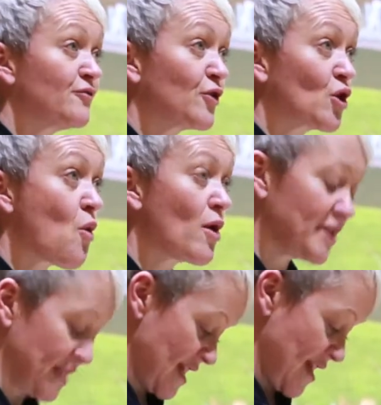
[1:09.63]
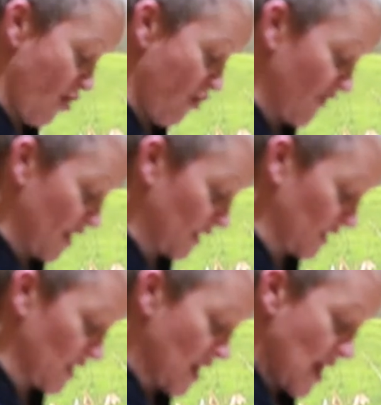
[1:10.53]
for the quality of
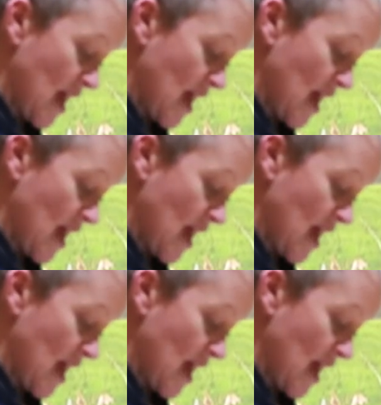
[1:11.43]
its